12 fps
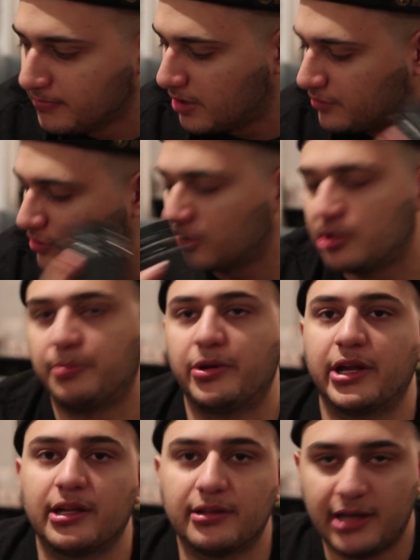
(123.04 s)
It's good to
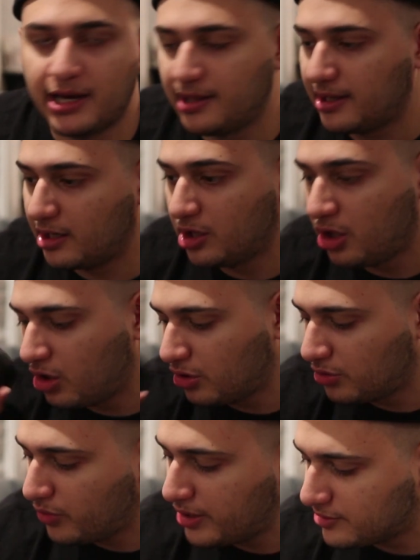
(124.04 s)
bring kind of like a long
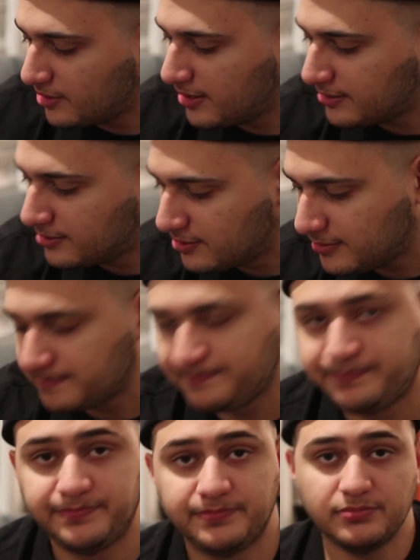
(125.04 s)
range lens.
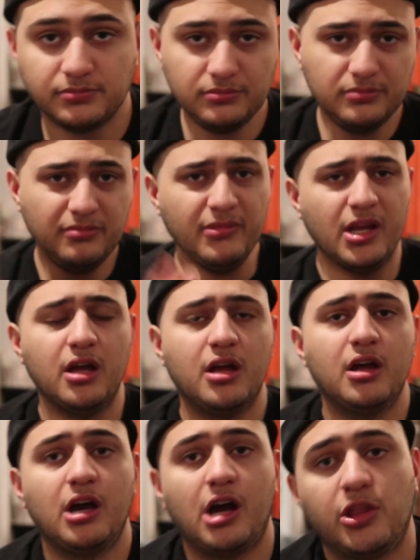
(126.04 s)

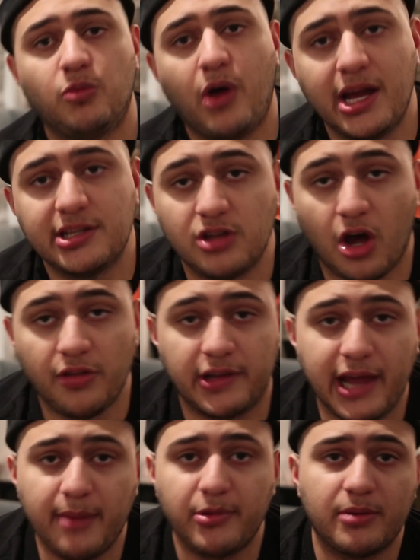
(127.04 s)
Otherwise, on the
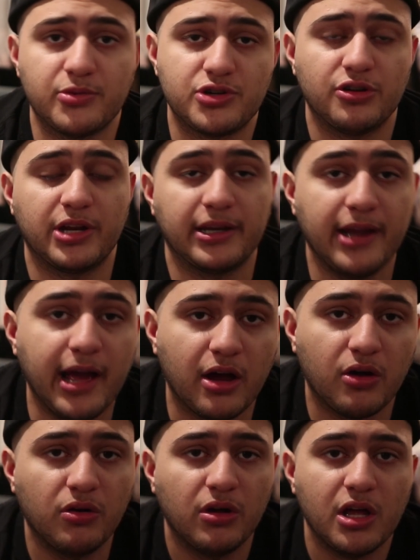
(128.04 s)
camera that I'm shooting
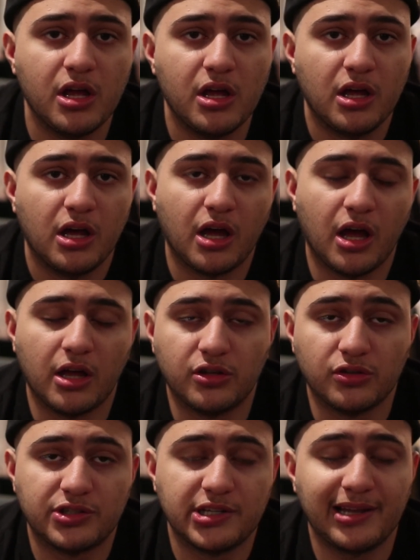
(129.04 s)
now,
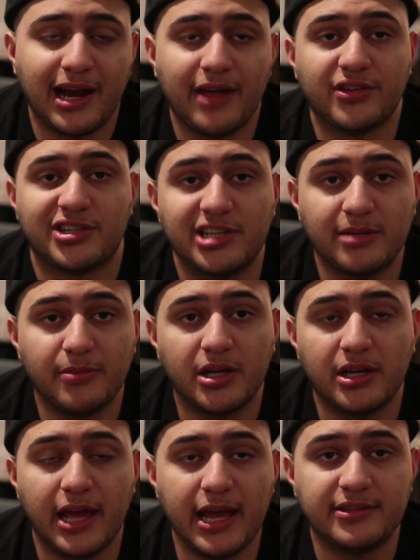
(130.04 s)
you'll see that I have a
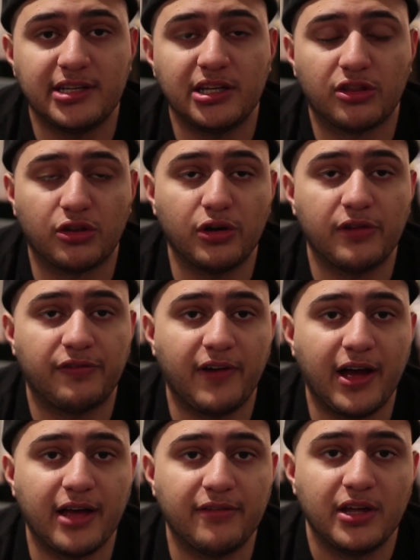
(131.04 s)
Sigma 18 to
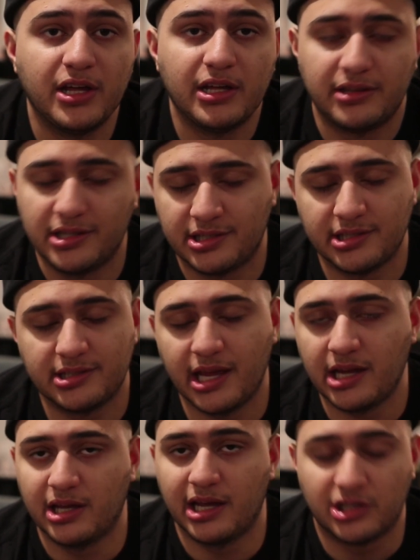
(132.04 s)
35. This is
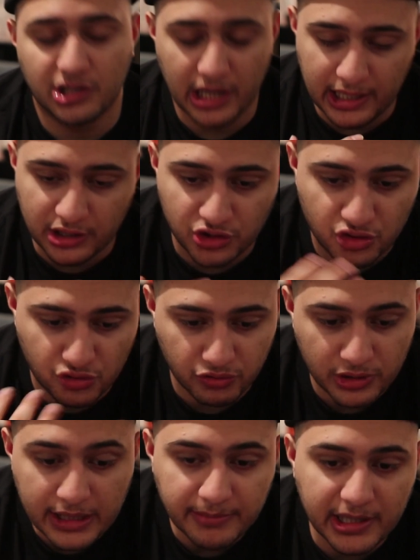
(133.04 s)
an
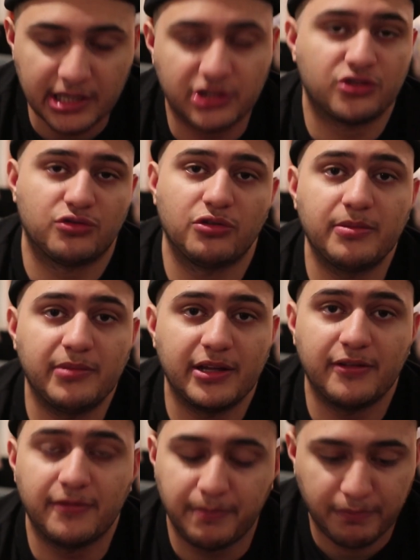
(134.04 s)

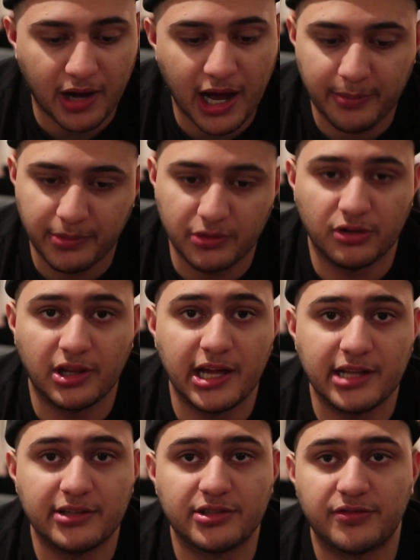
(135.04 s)
extremely popular
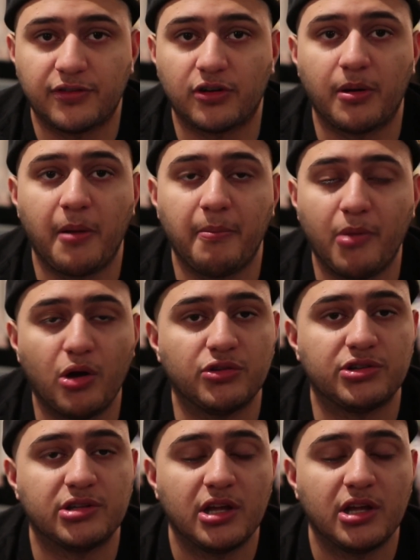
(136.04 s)
lens for most